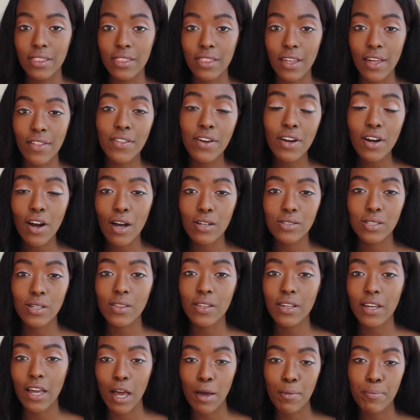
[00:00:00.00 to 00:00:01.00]
Then there are also
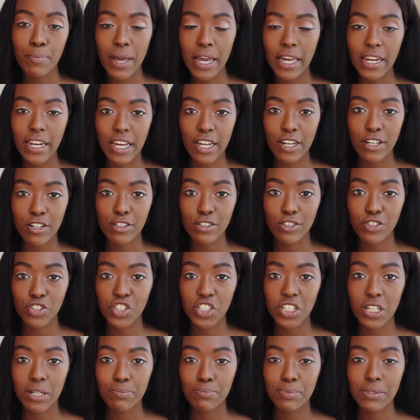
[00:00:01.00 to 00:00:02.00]
the unpaid
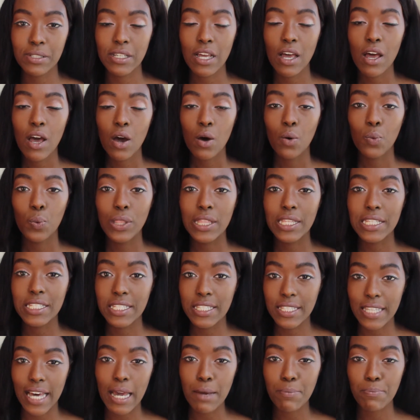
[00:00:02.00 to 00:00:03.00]
internships with
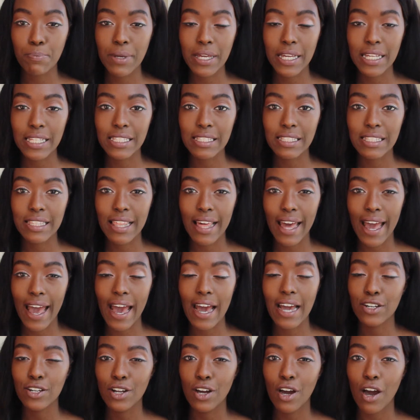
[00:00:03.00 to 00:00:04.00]
stipends
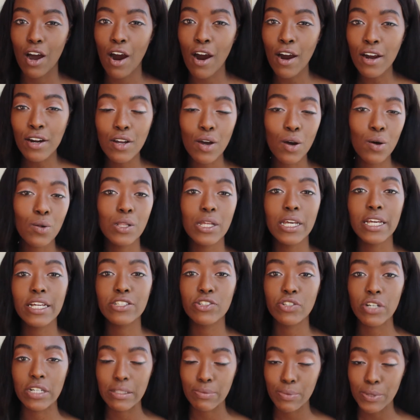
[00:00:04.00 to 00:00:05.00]
that aren't only
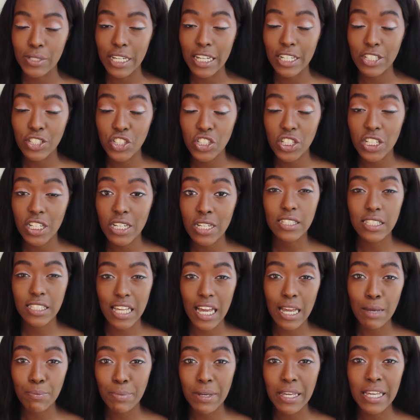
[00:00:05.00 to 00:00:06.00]
transportation
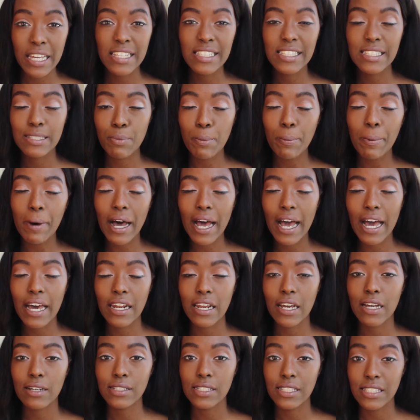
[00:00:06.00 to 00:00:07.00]
stipends,
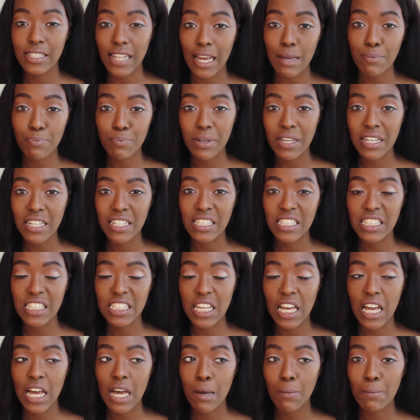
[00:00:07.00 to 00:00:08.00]
but
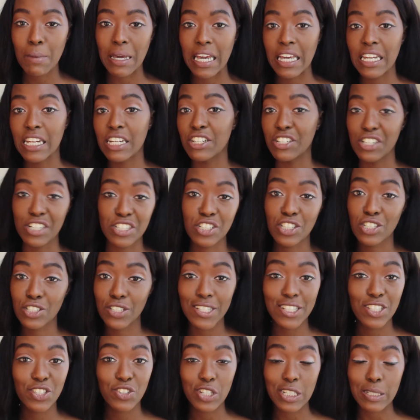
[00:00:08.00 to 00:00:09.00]
stipends in addition
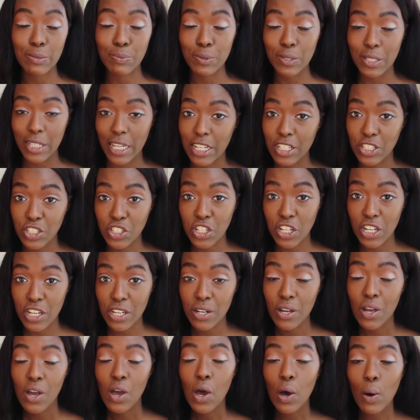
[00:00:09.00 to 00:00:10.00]
to
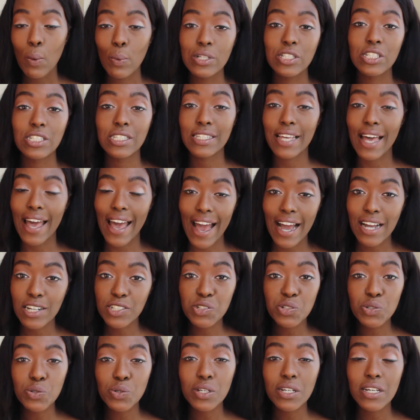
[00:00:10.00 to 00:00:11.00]
transportation, which is
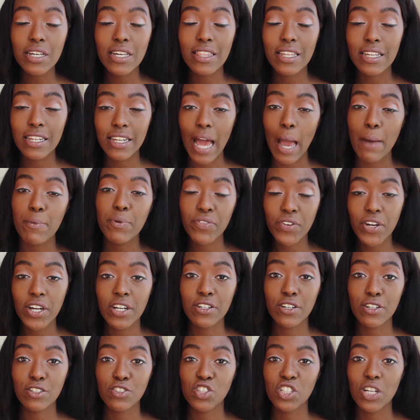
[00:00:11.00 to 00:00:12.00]
actually the type of
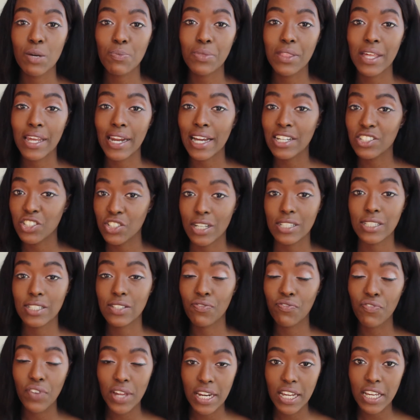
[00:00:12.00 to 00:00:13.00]
internship that I
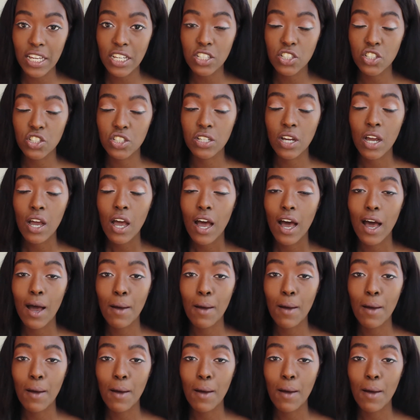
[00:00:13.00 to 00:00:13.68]
just finished.